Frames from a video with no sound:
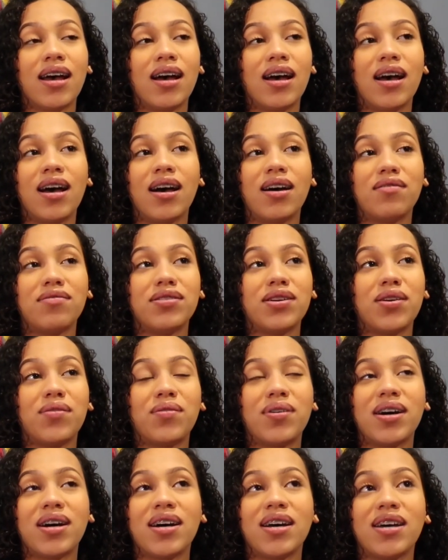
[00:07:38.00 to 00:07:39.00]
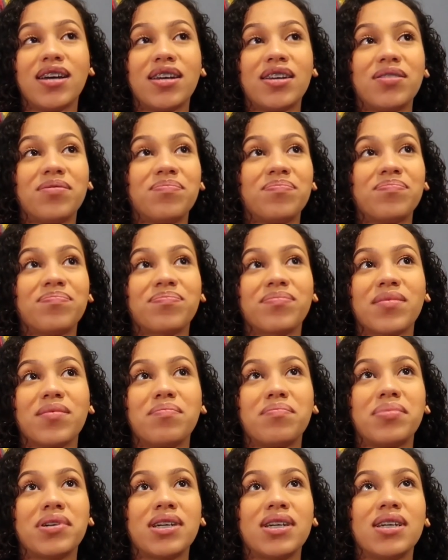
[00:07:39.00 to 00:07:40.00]
I don't know why,
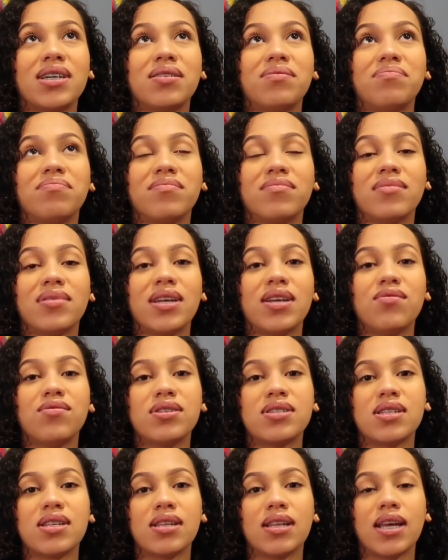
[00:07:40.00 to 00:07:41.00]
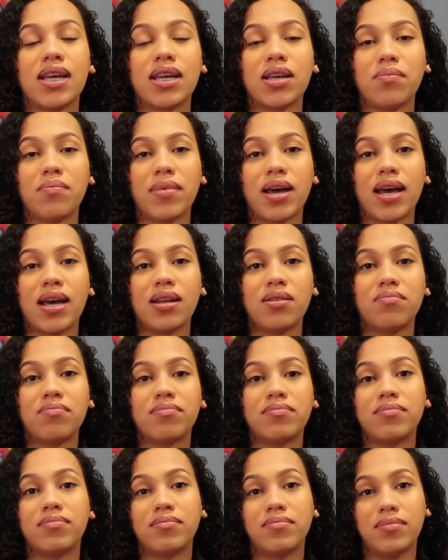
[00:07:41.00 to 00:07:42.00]
but he wasn't like mad.
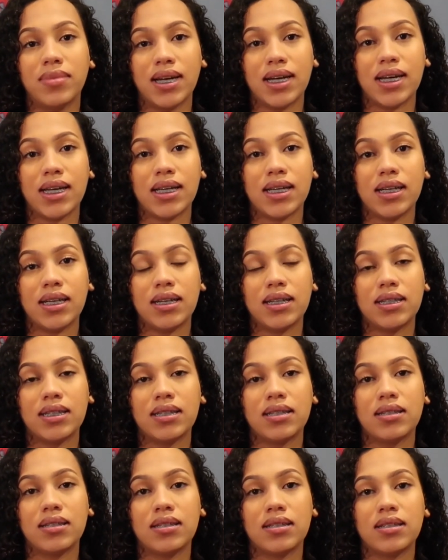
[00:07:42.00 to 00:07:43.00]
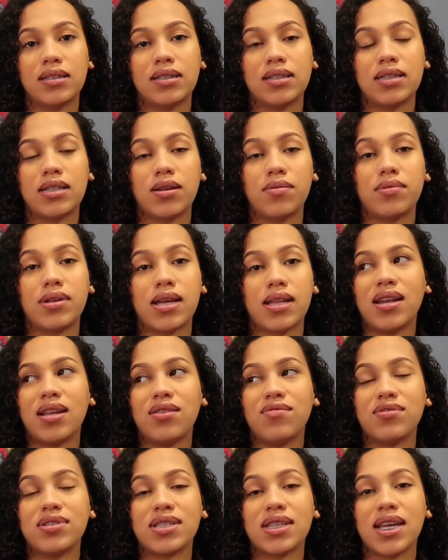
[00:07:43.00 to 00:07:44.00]
My stepdad,
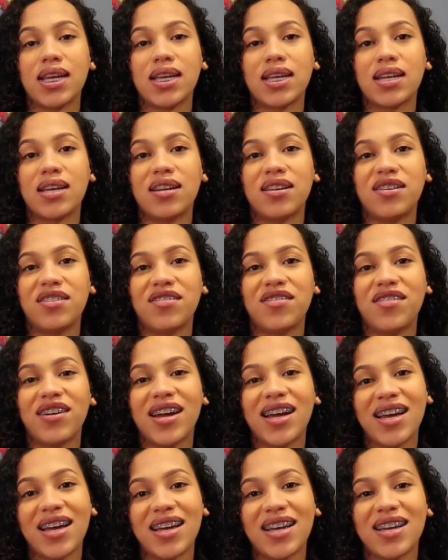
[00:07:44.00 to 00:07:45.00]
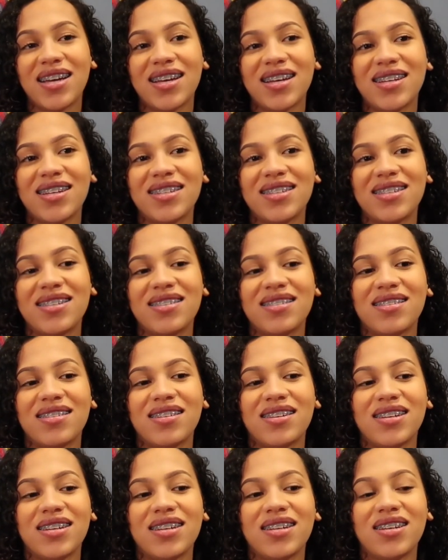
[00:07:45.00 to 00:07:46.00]
he was like, congrats,
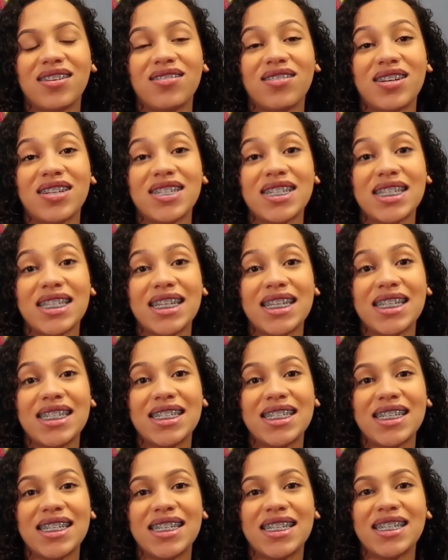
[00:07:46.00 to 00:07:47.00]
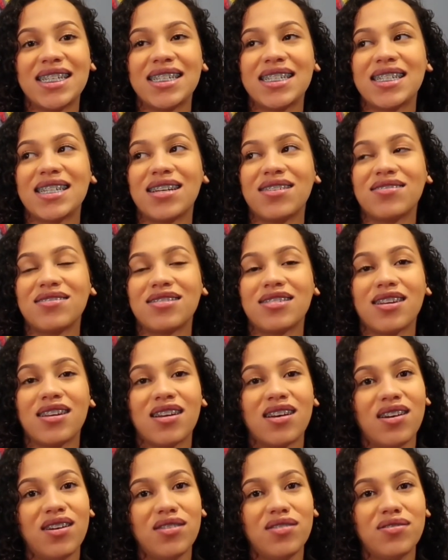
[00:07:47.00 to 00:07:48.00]
like congratulations. I was
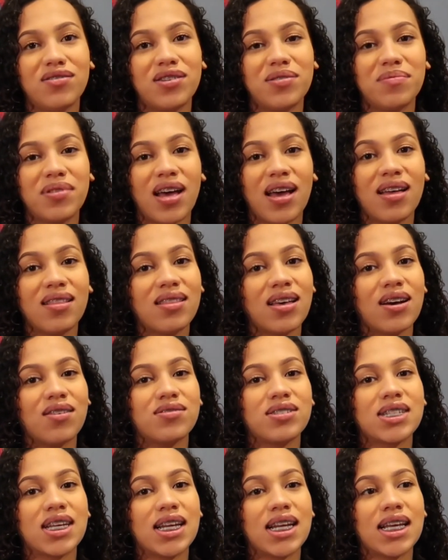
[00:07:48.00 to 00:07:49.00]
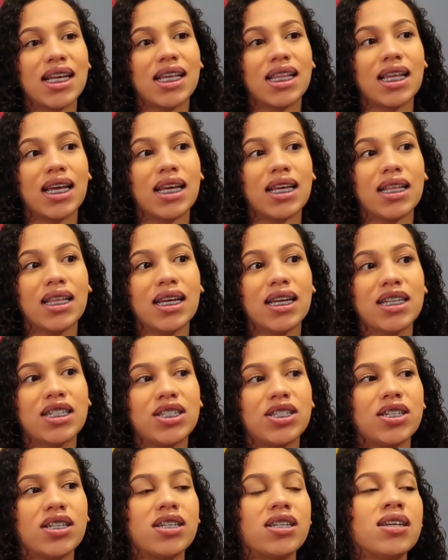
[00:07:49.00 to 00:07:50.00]
like, oh, I thought I was gonna get like
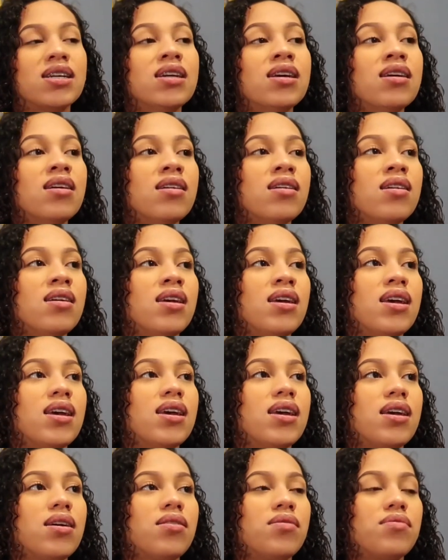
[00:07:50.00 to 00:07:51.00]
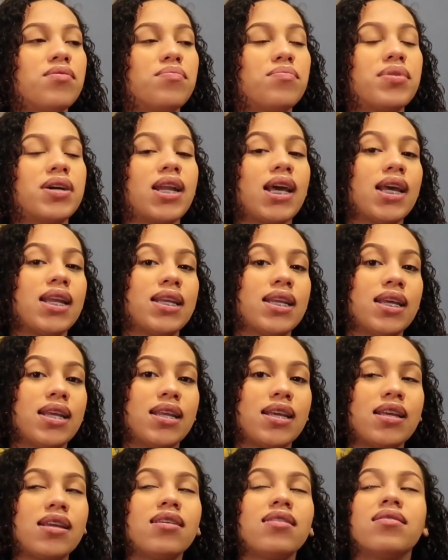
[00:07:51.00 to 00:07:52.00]
lectured, but I
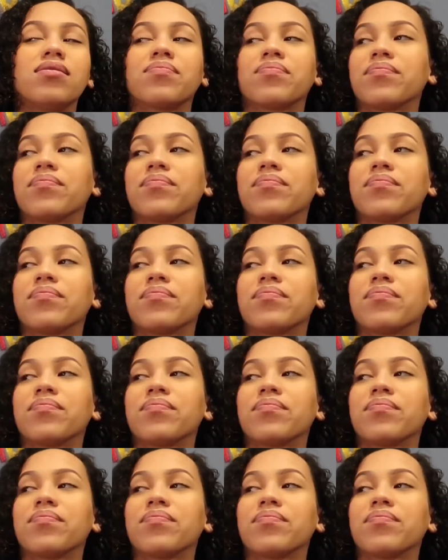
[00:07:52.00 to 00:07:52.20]
didn't.